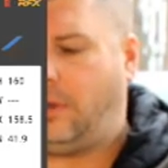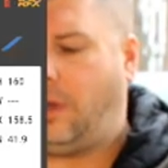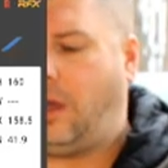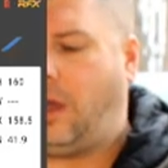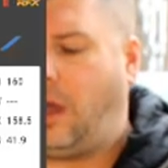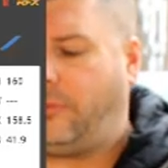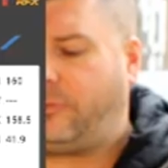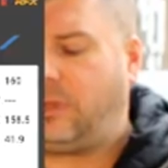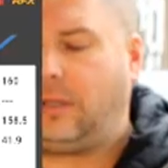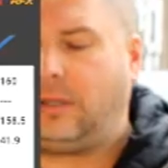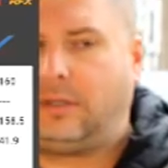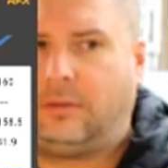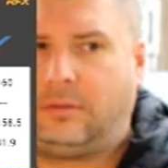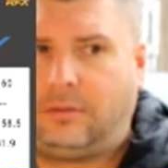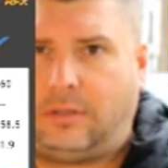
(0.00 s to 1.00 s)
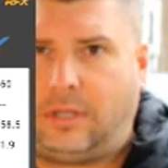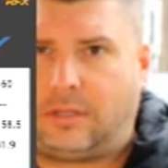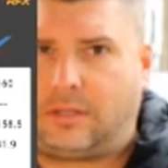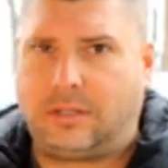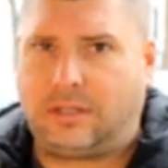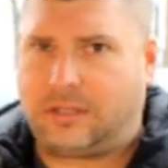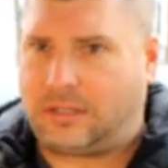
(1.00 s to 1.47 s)
often that
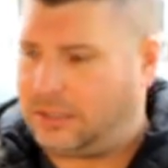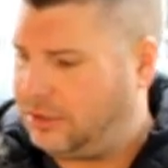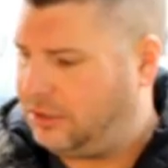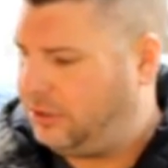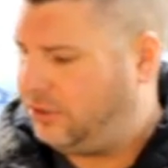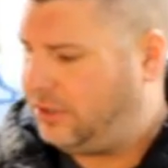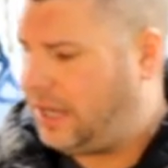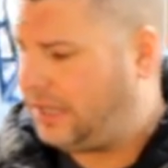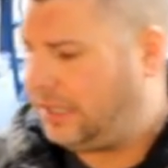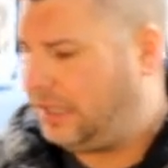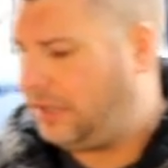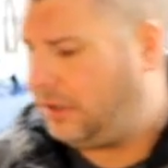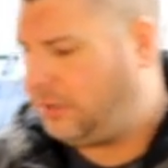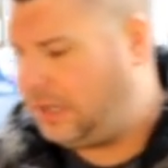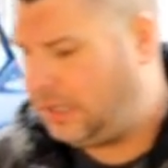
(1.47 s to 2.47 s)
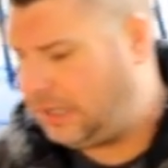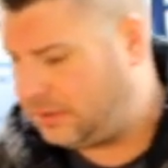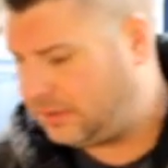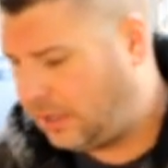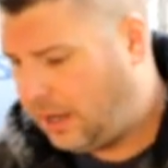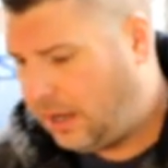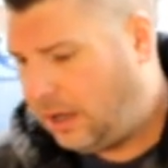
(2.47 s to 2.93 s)
you're not getting
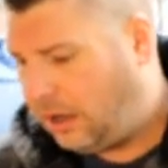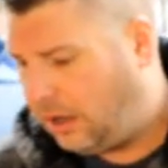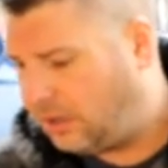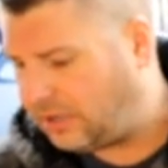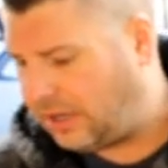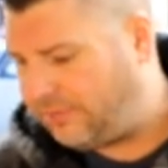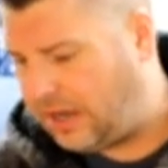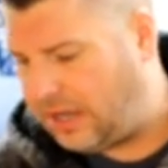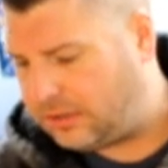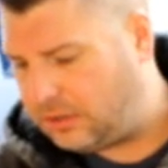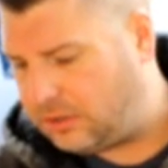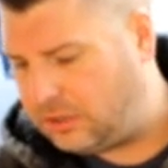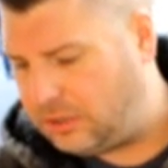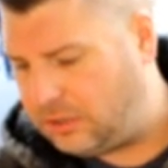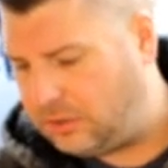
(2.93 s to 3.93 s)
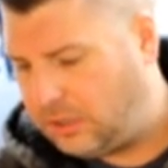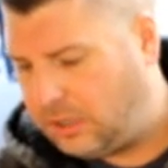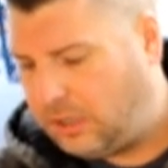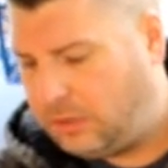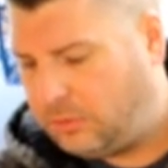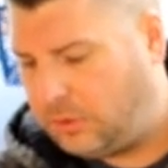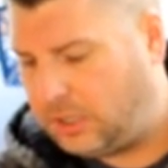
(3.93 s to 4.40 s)
readings. All I've had to do
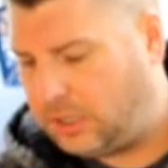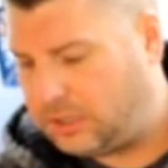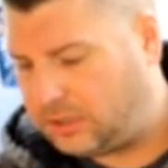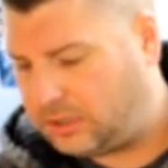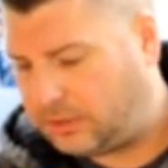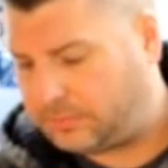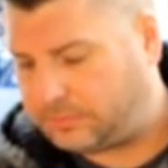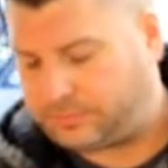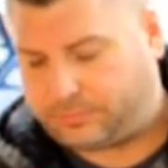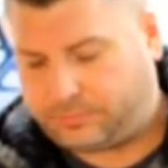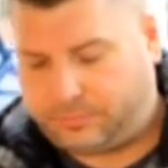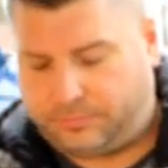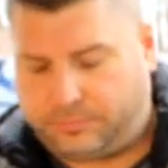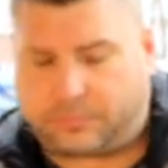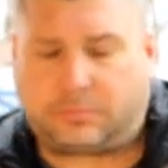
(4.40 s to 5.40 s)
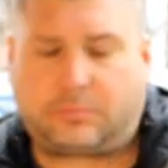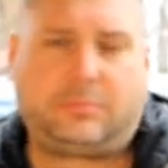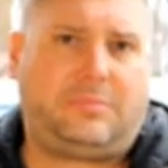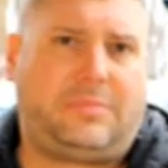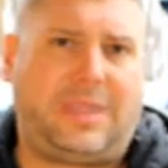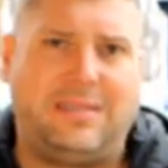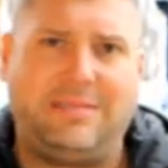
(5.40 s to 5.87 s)
was
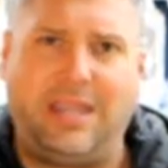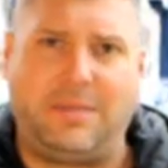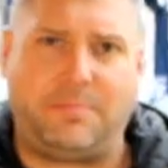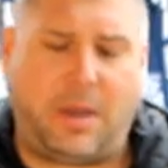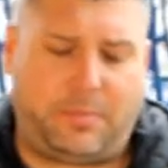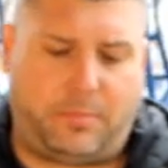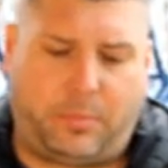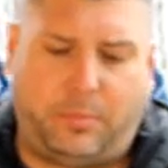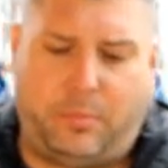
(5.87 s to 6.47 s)
take my